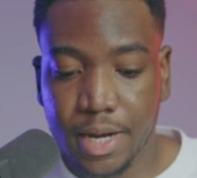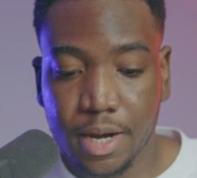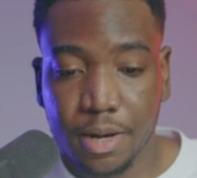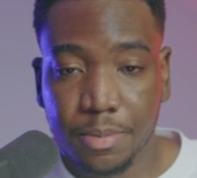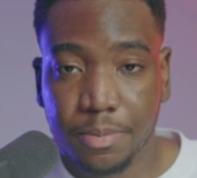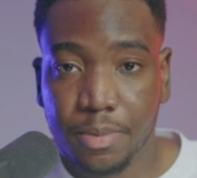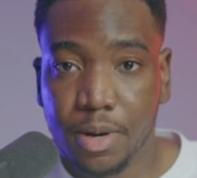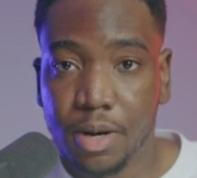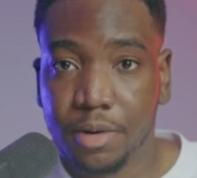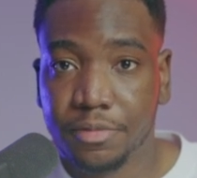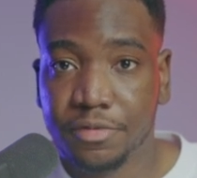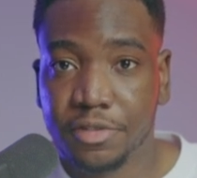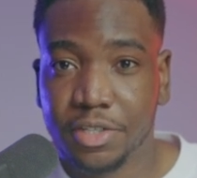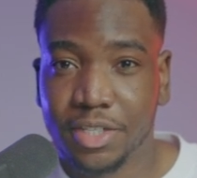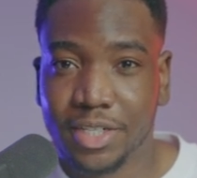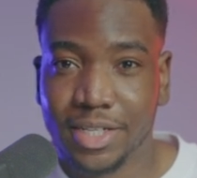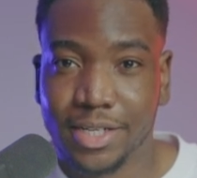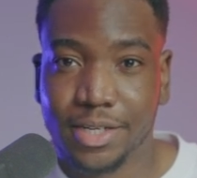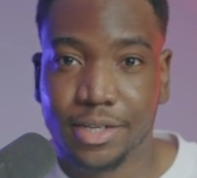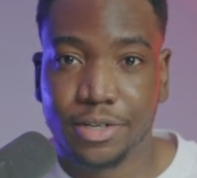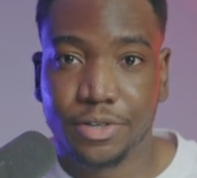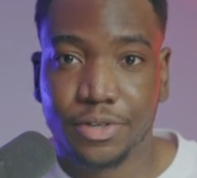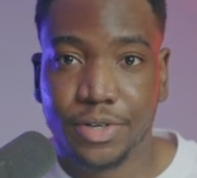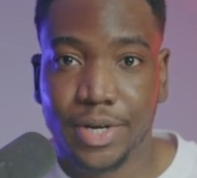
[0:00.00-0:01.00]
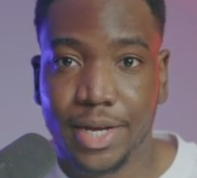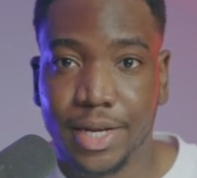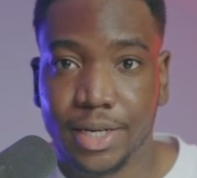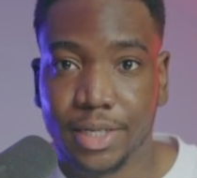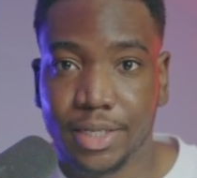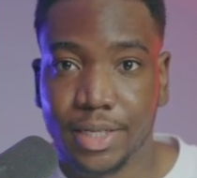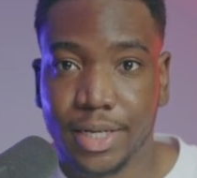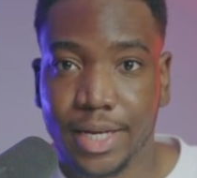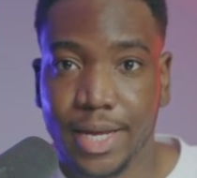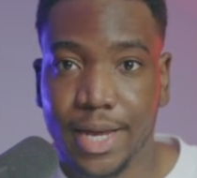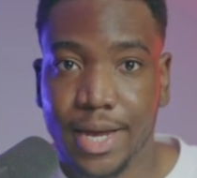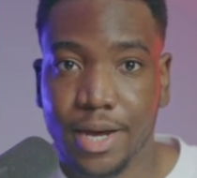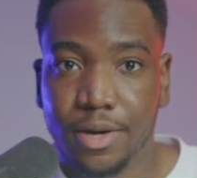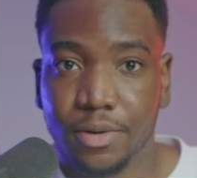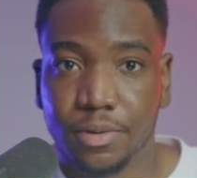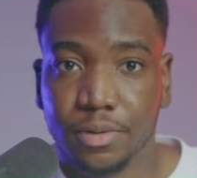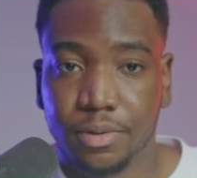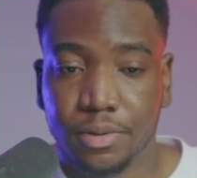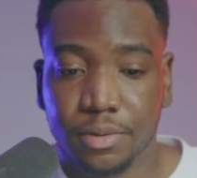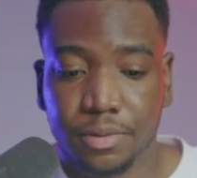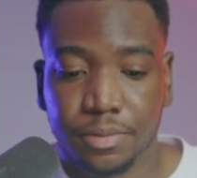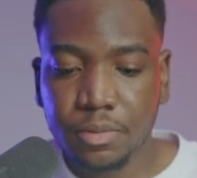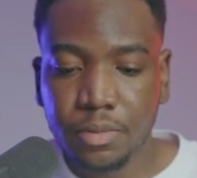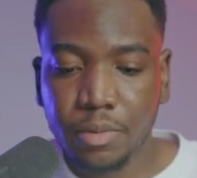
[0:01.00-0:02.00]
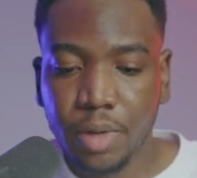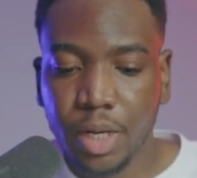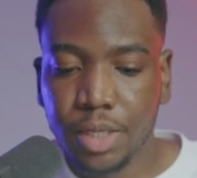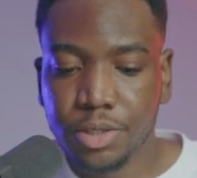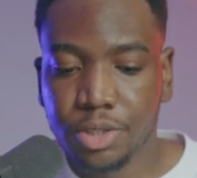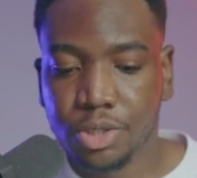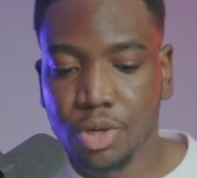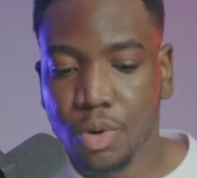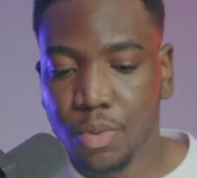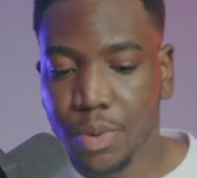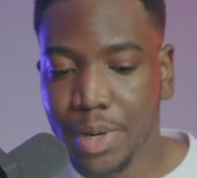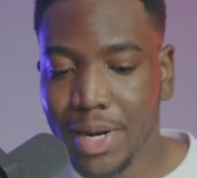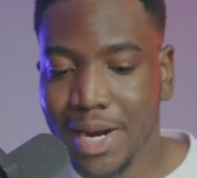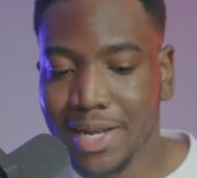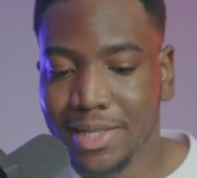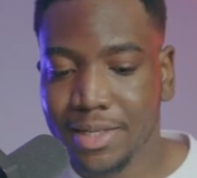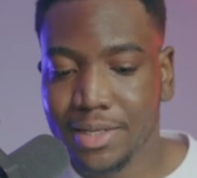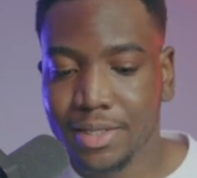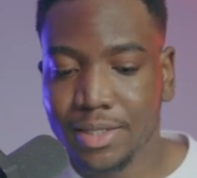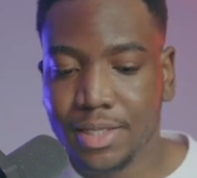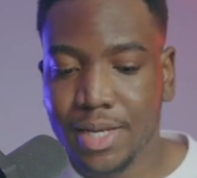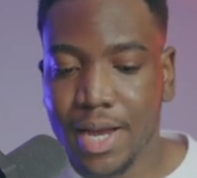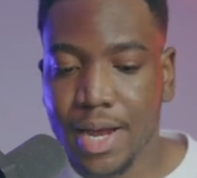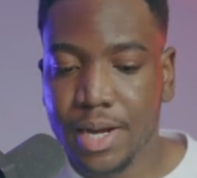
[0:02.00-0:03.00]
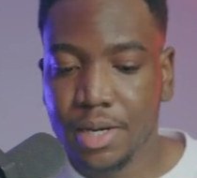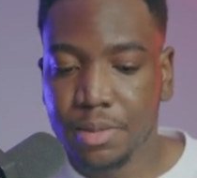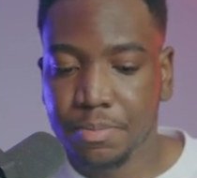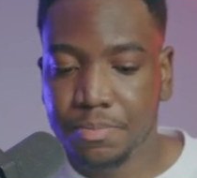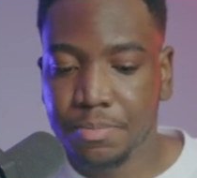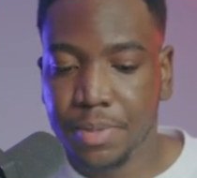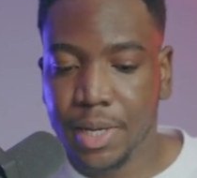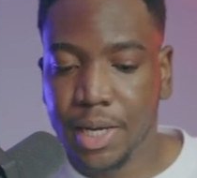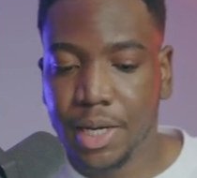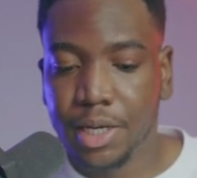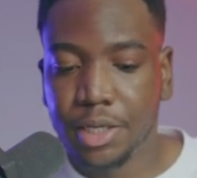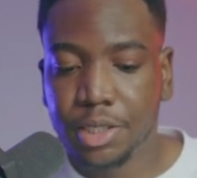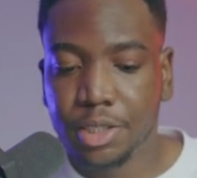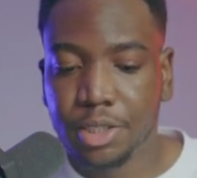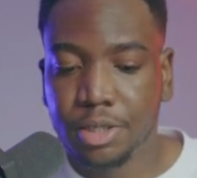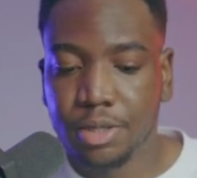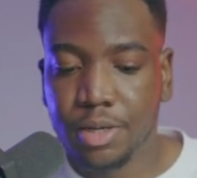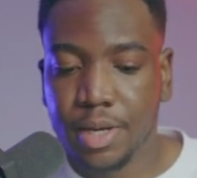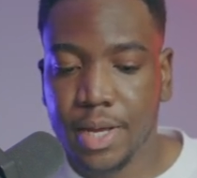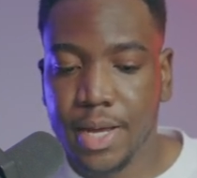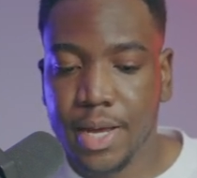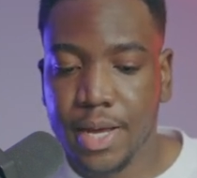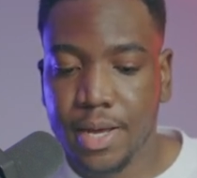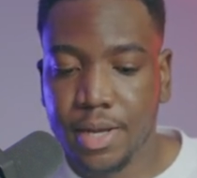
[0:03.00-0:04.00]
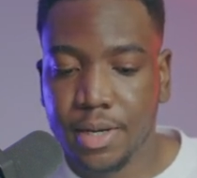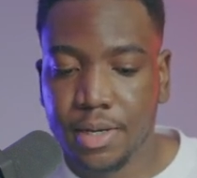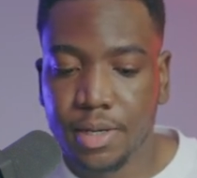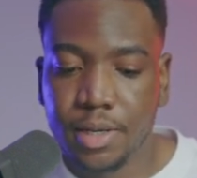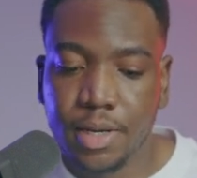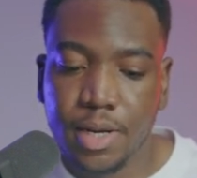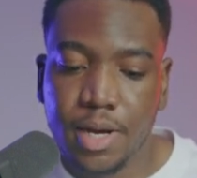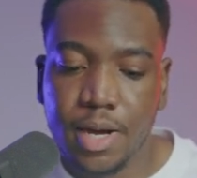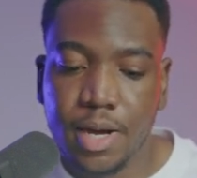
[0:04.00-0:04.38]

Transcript: up, obviously, and create an account. So we're at the sign up page, and